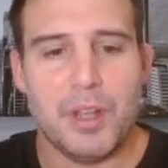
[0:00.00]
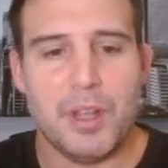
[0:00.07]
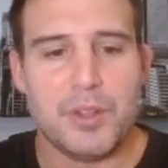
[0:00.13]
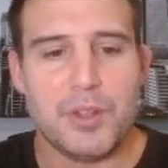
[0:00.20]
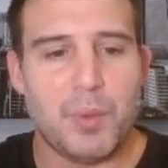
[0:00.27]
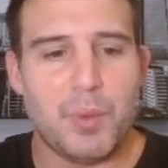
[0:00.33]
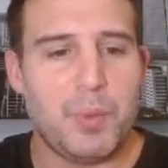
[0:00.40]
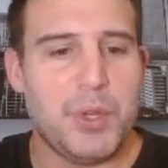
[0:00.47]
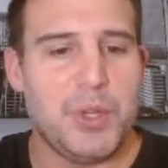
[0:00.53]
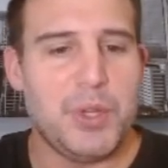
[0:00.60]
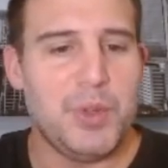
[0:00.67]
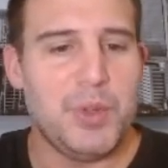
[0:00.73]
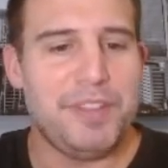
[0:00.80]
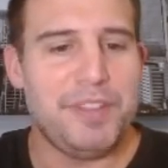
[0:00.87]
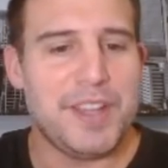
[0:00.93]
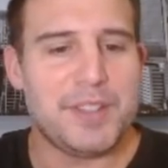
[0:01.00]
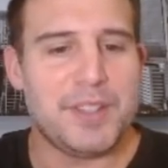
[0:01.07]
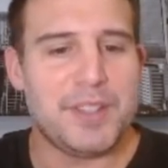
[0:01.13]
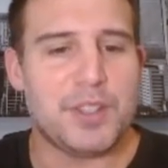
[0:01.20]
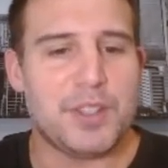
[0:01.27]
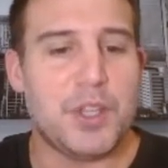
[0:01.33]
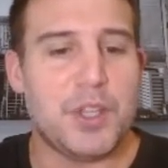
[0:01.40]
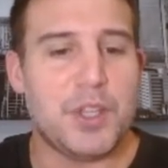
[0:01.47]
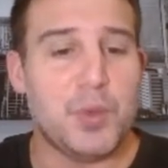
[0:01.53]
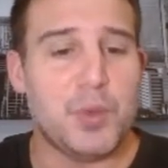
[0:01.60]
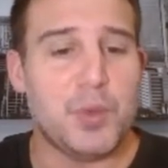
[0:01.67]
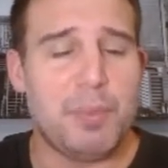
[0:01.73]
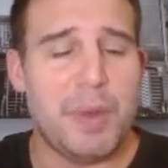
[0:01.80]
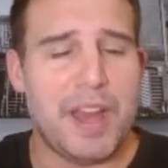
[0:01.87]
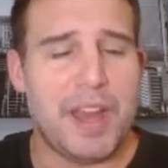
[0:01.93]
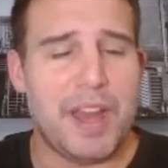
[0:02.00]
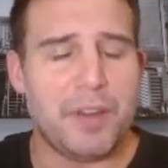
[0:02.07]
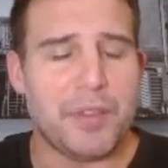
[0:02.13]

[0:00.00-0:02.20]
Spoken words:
So when we do face this huge bet on